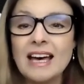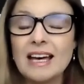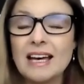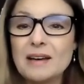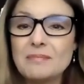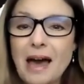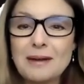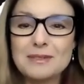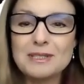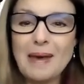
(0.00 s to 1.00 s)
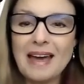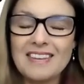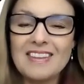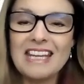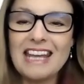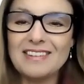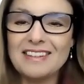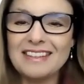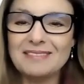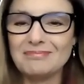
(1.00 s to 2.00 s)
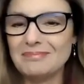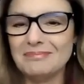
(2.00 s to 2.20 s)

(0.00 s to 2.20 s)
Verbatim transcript: Um, I was back in the Navy